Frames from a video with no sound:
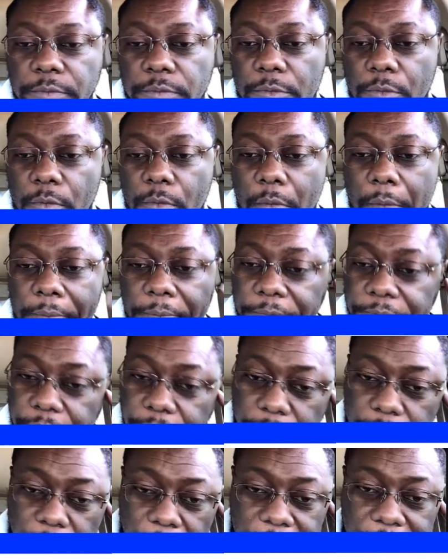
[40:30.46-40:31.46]
in the
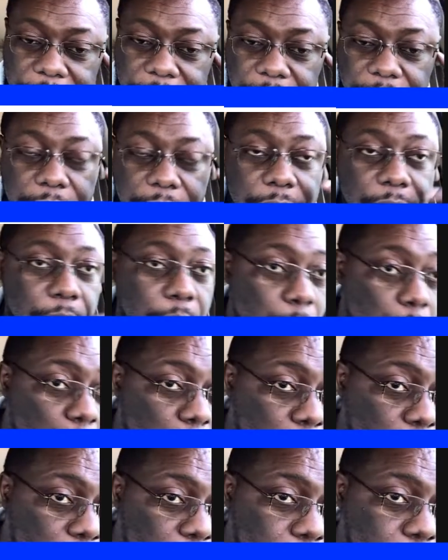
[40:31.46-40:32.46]
90s,
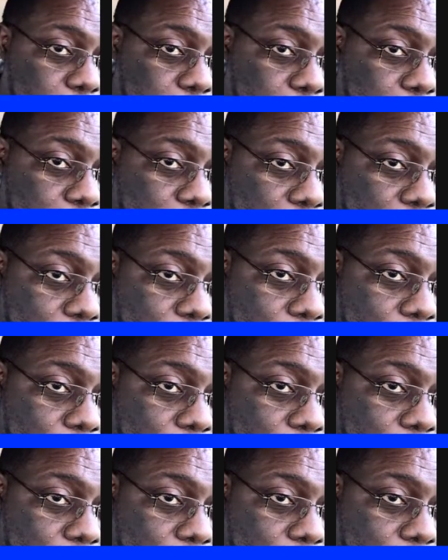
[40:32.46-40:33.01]
when men were